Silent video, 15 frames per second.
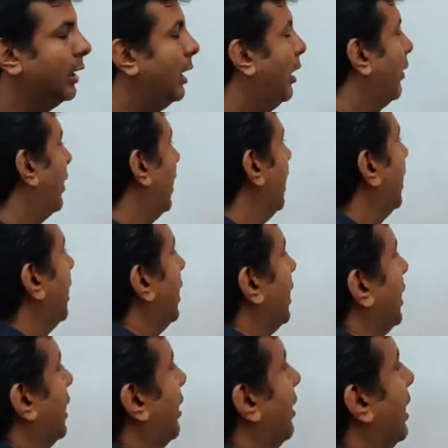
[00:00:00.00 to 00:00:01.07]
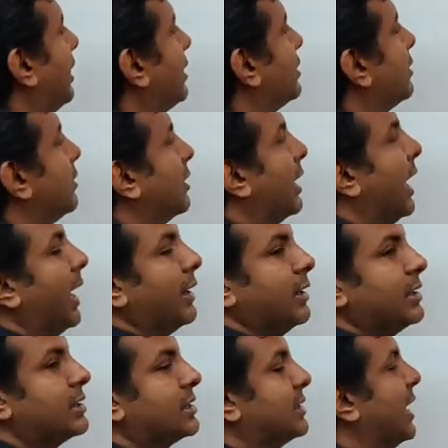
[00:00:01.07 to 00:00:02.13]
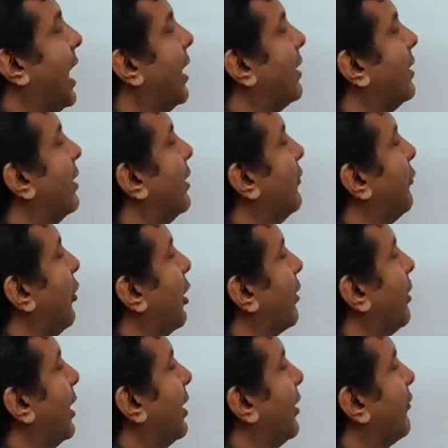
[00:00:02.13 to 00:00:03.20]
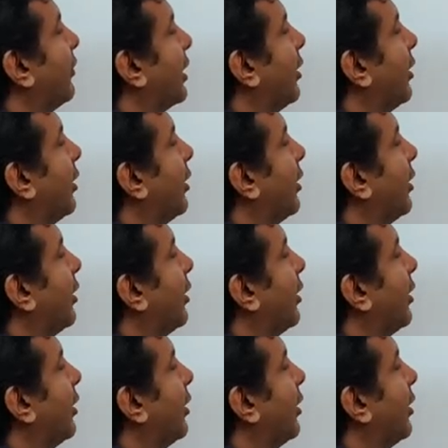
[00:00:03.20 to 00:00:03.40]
Okay, now let us look at the standard format of a